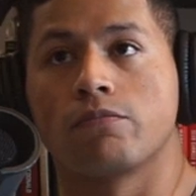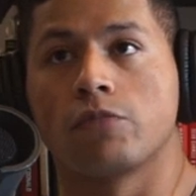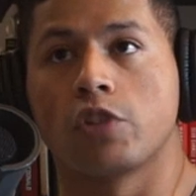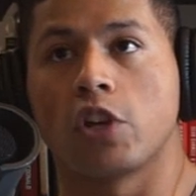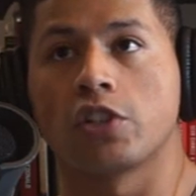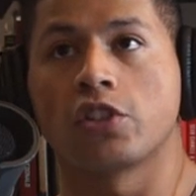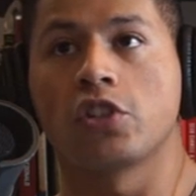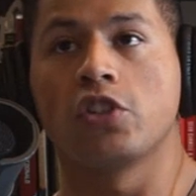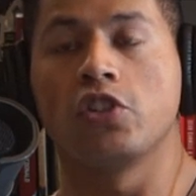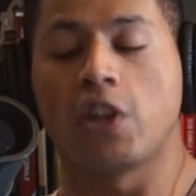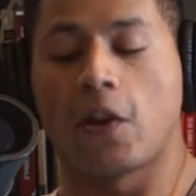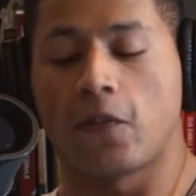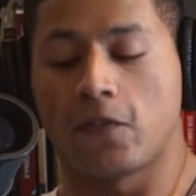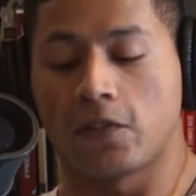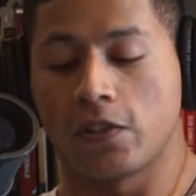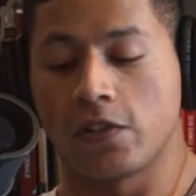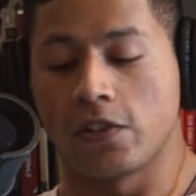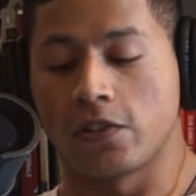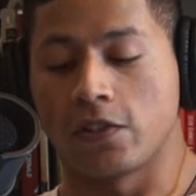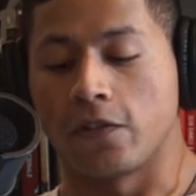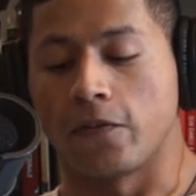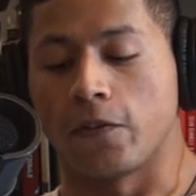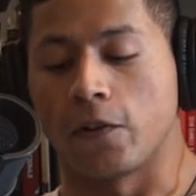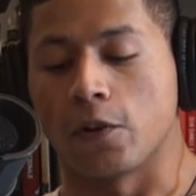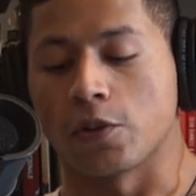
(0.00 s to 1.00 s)
Justin Jefferson
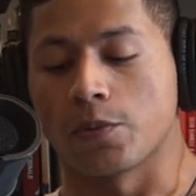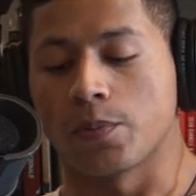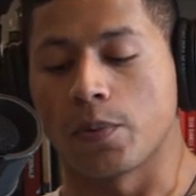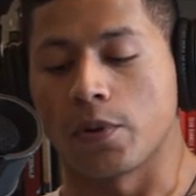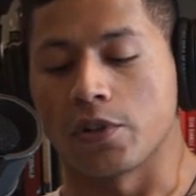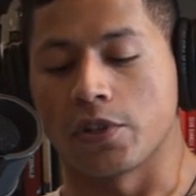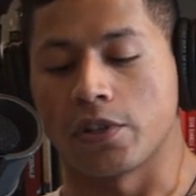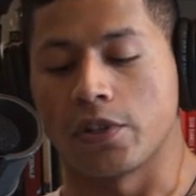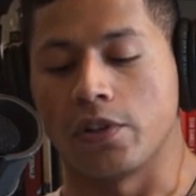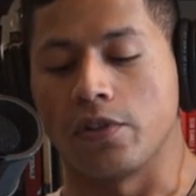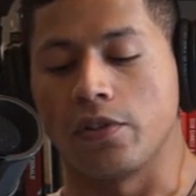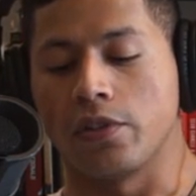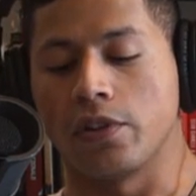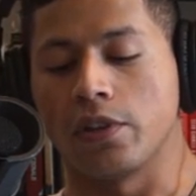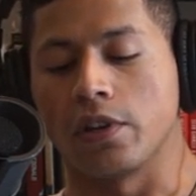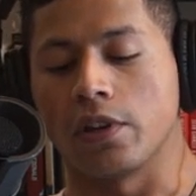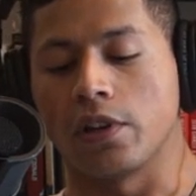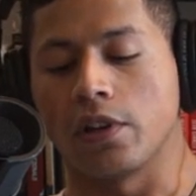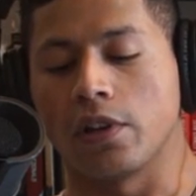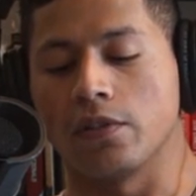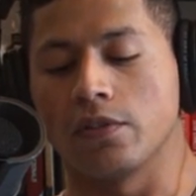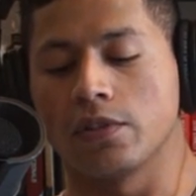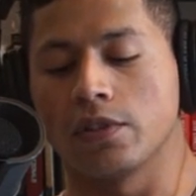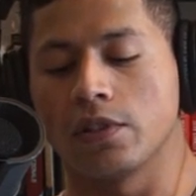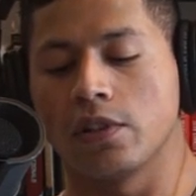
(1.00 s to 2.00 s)
is the first person you
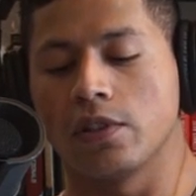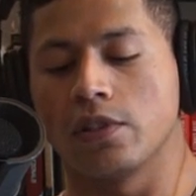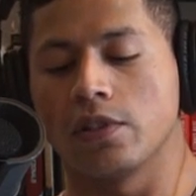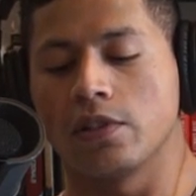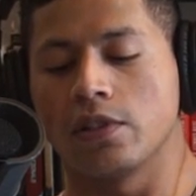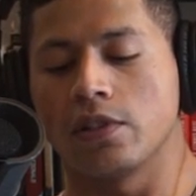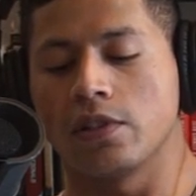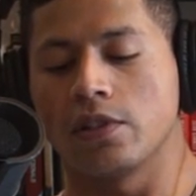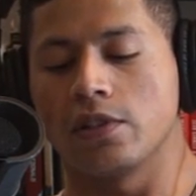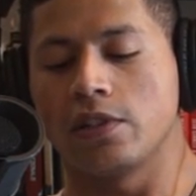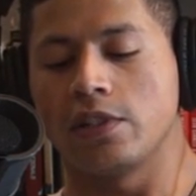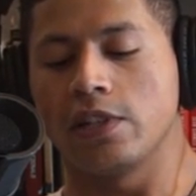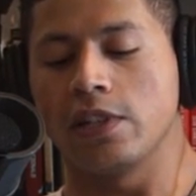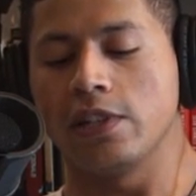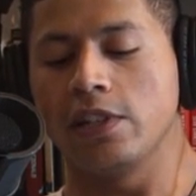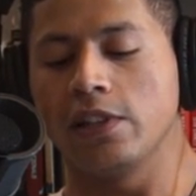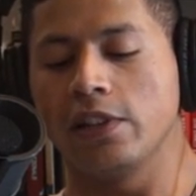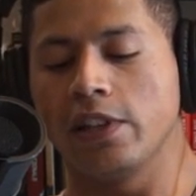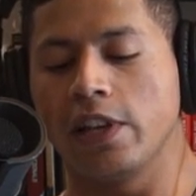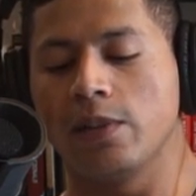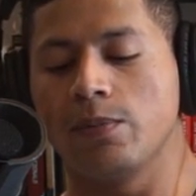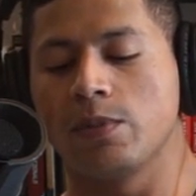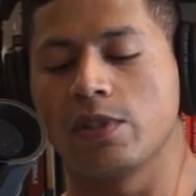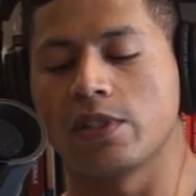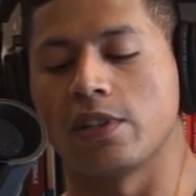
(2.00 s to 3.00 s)
think of. CeeDee
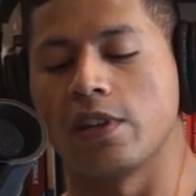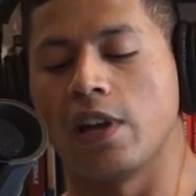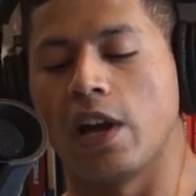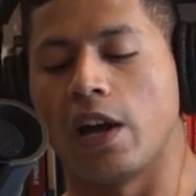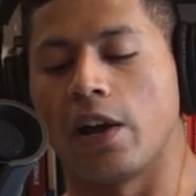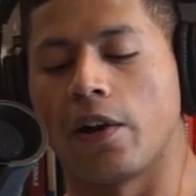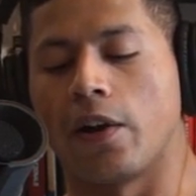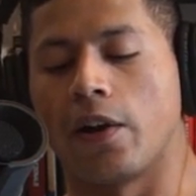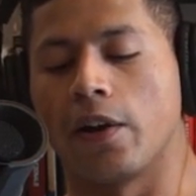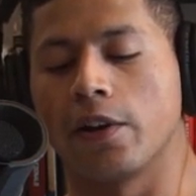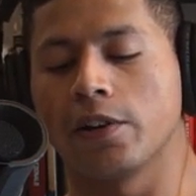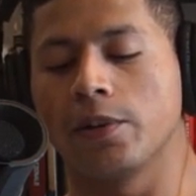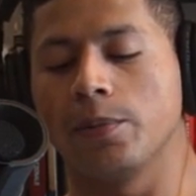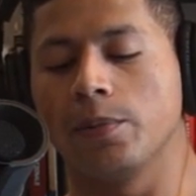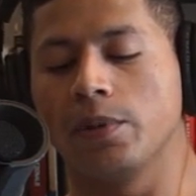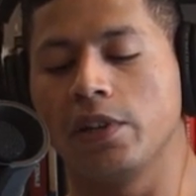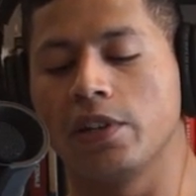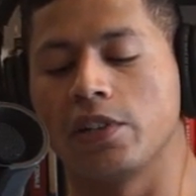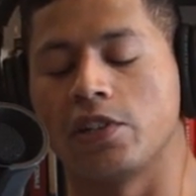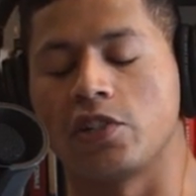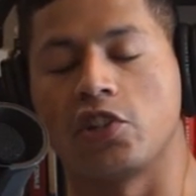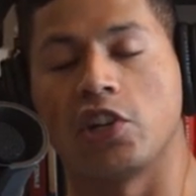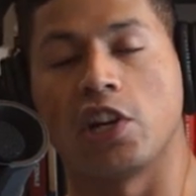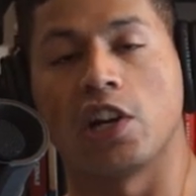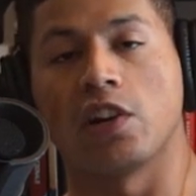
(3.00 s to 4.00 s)
Lamb is not. Arguably,
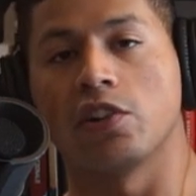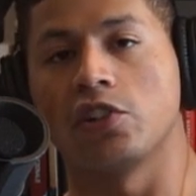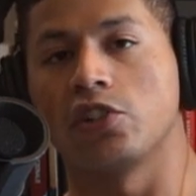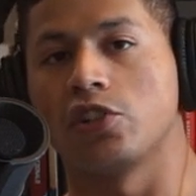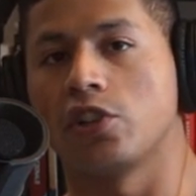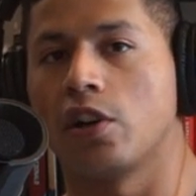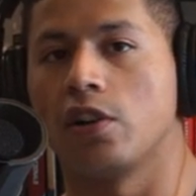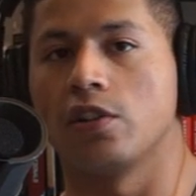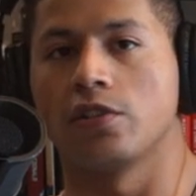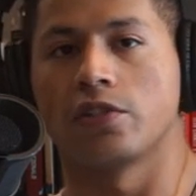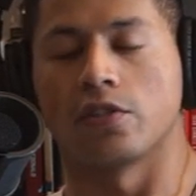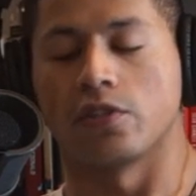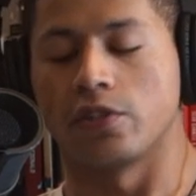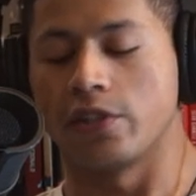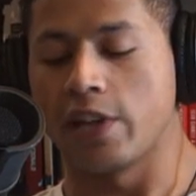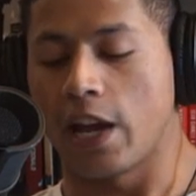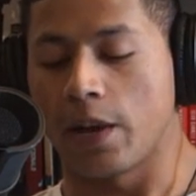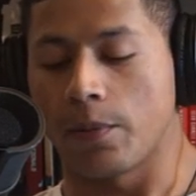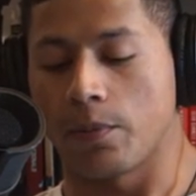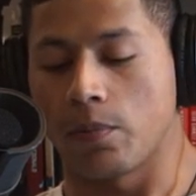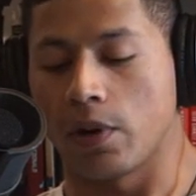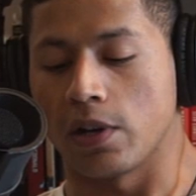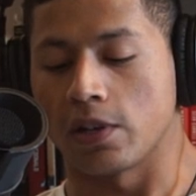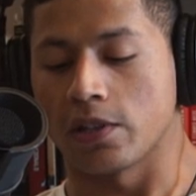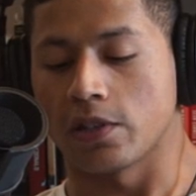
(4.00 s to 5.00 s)
it's Jerry Jones or
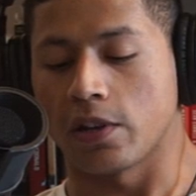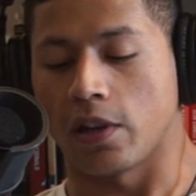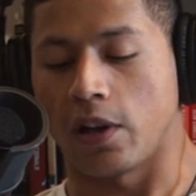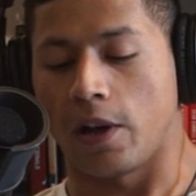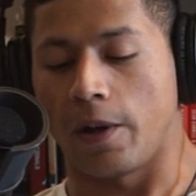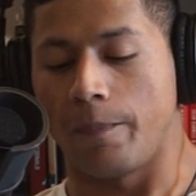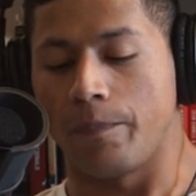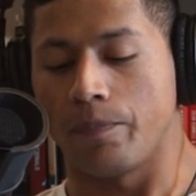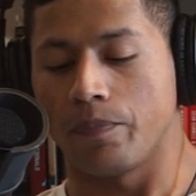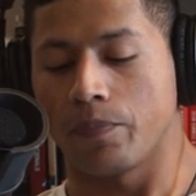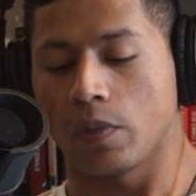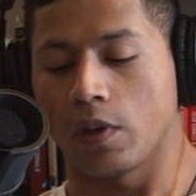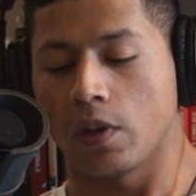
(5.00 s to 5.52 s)
Dak Prescott.